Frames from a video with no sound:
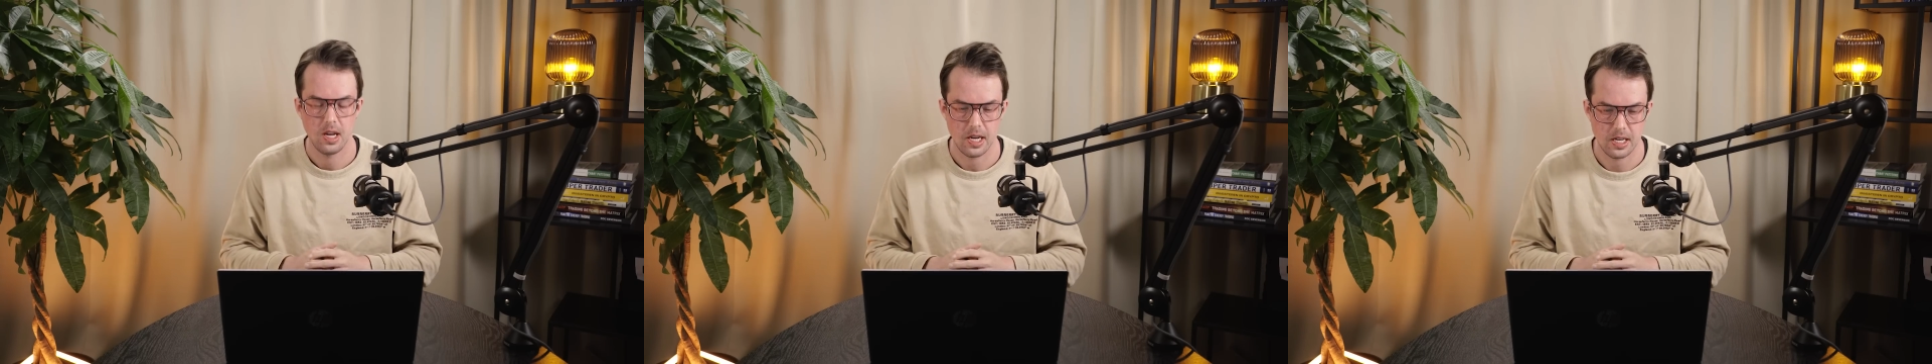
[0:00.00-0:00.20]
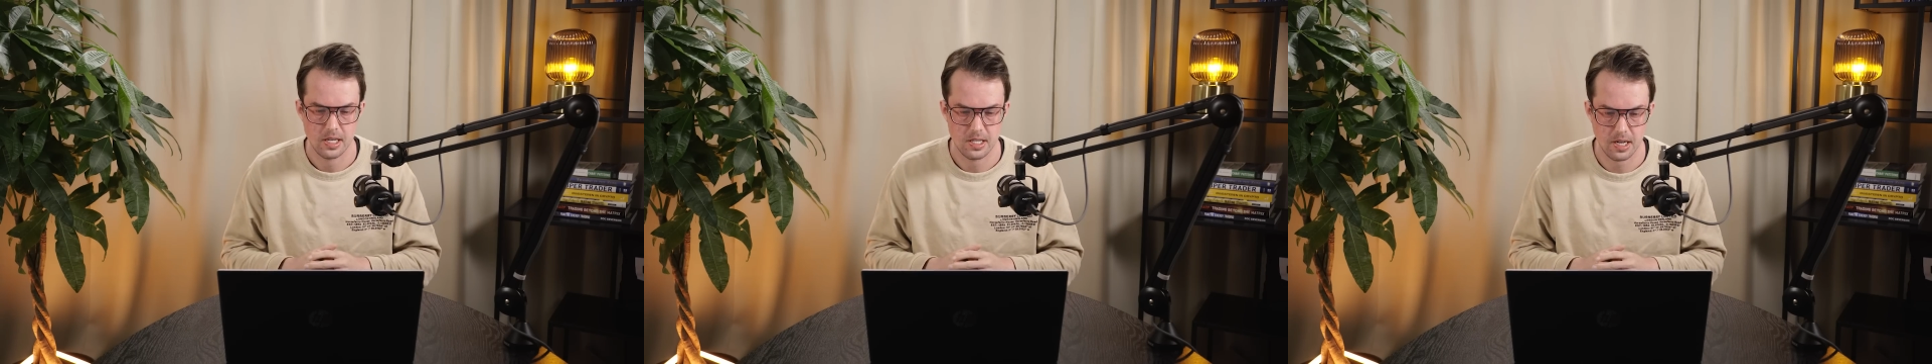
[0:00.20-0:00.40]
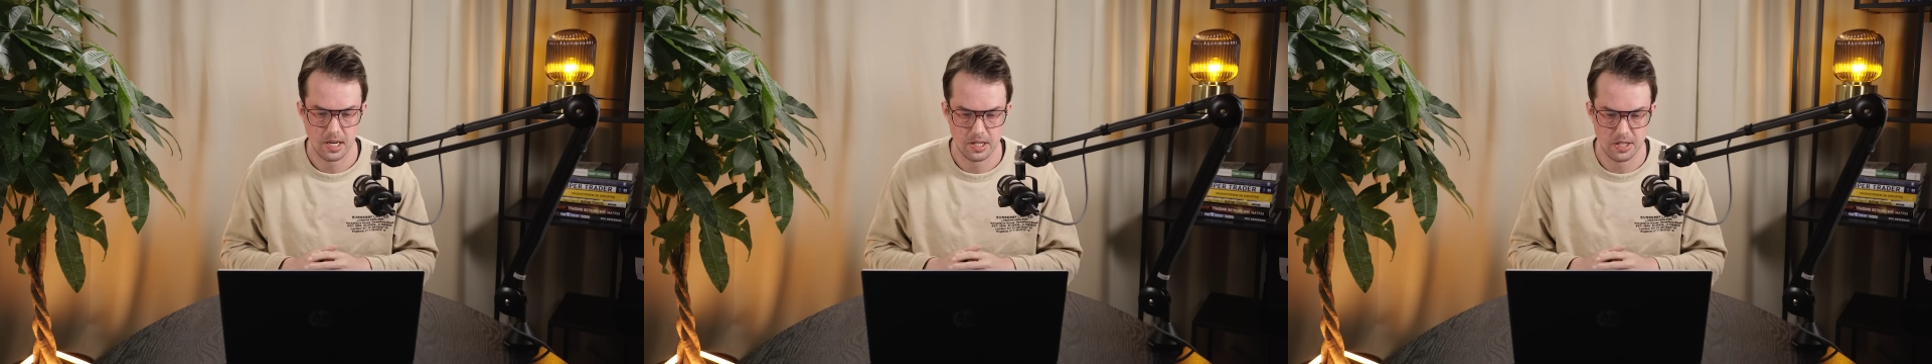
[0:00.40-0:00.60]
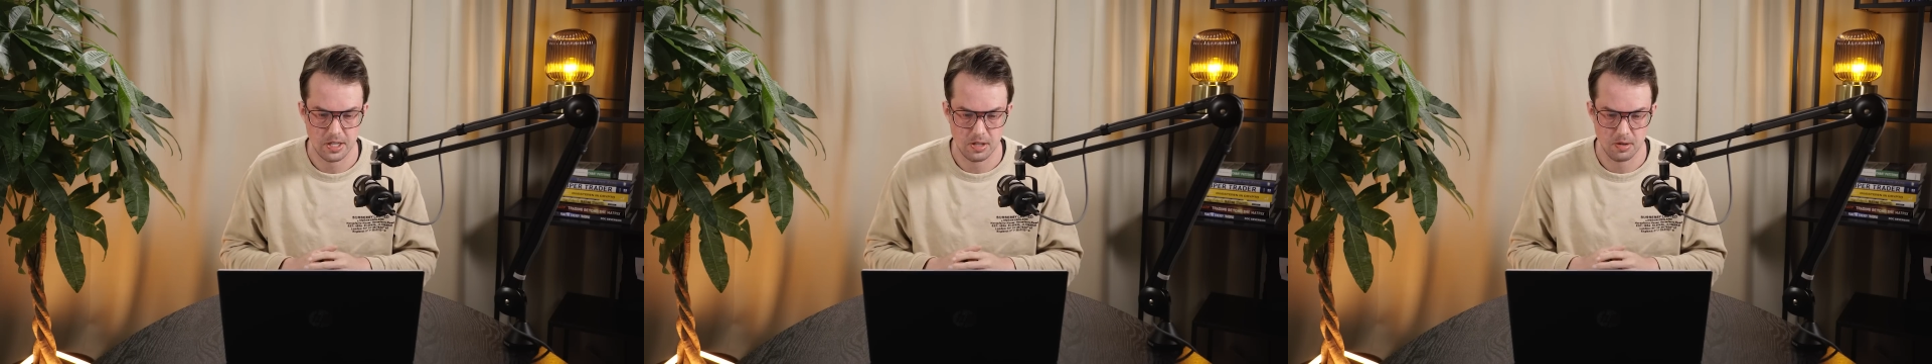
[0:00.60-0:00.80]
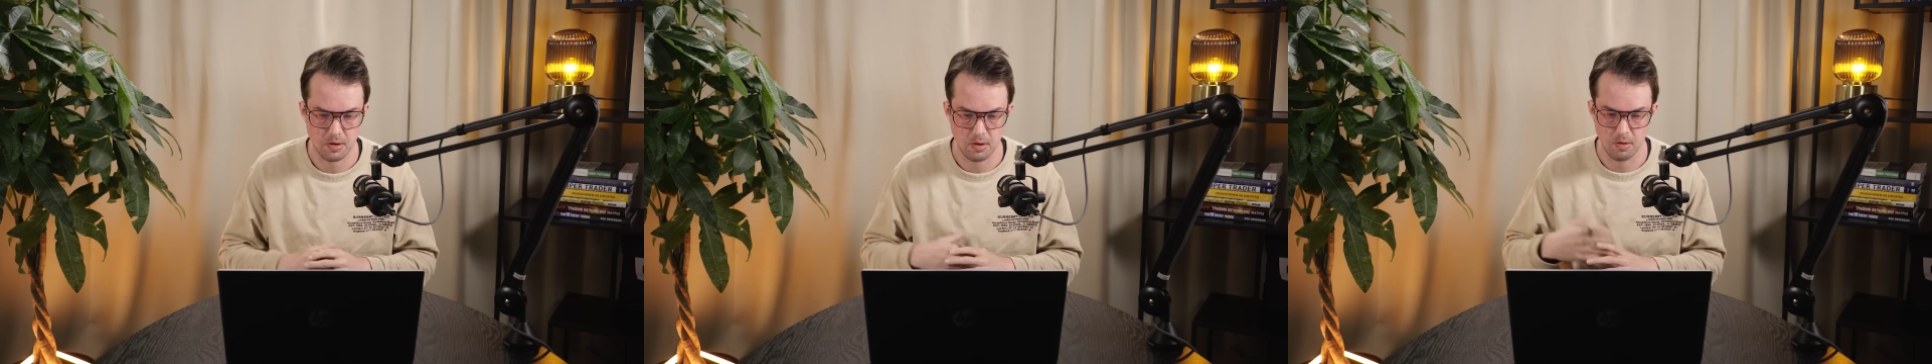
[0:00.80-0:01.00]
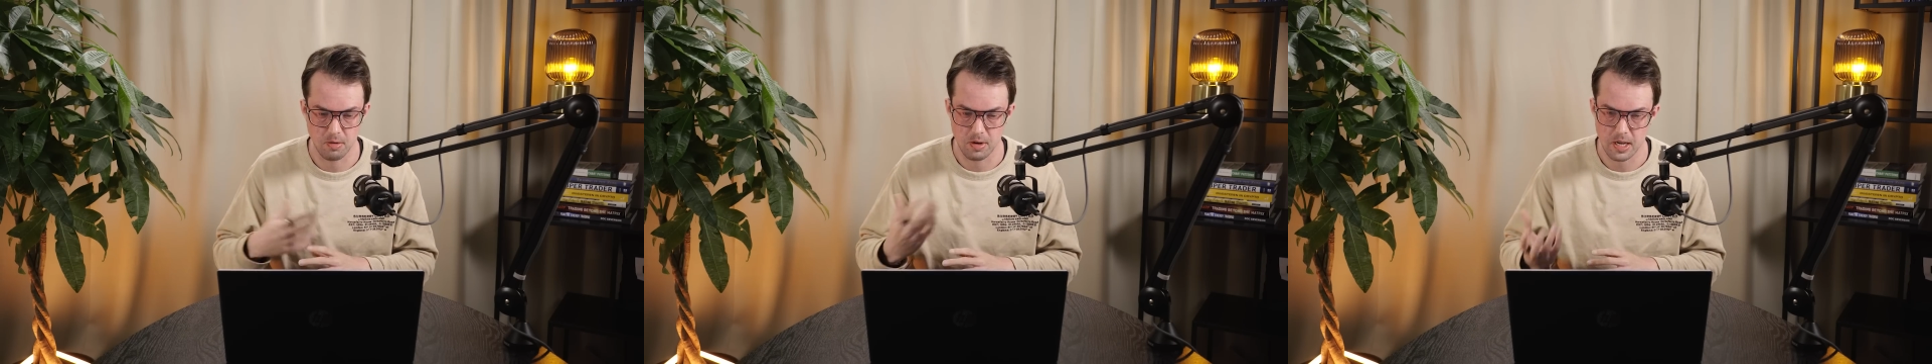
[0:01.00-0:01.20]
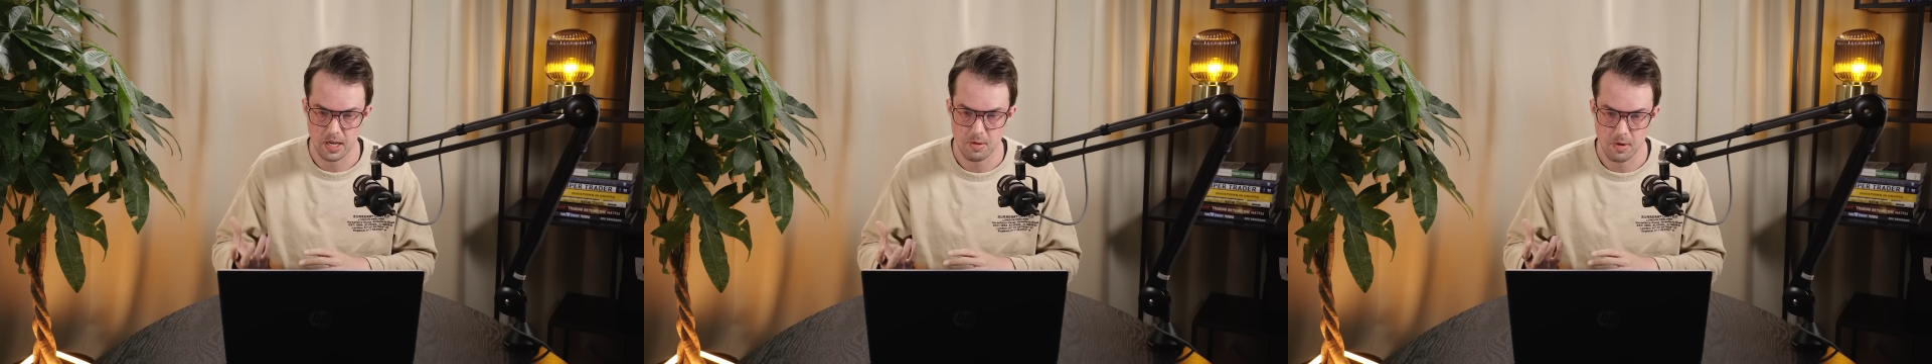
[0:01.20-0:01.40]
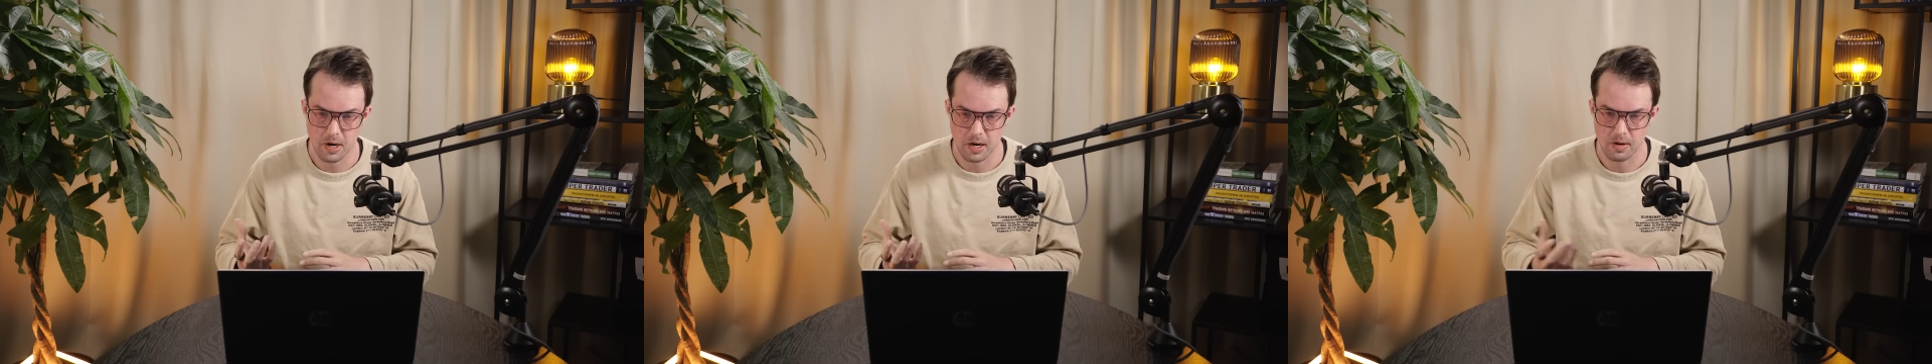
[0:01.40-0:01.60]
It's actually doing really
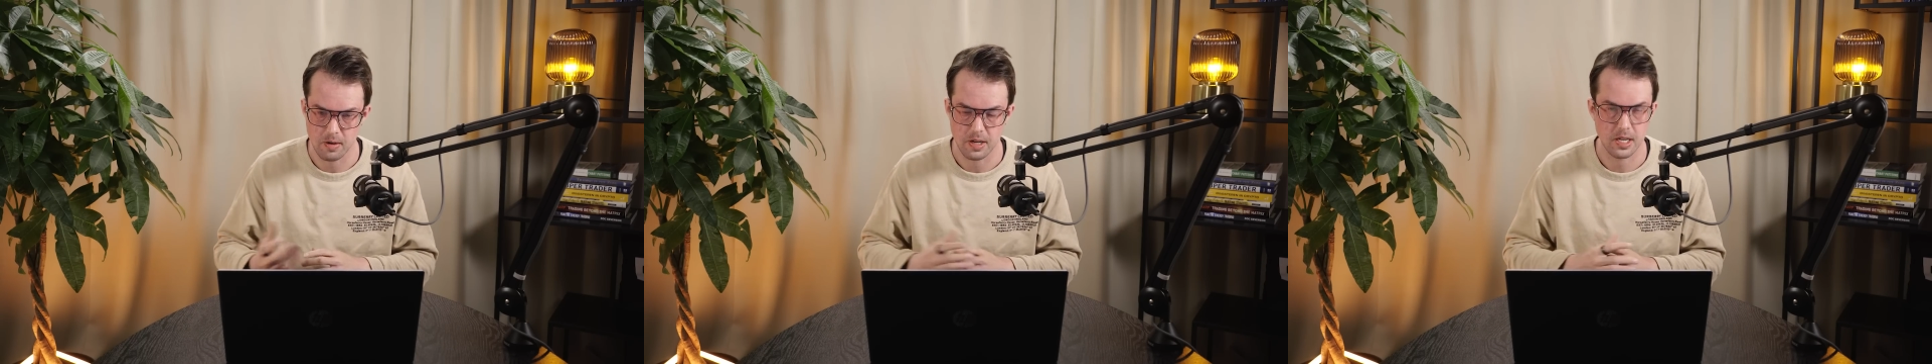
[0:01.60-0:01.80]
well.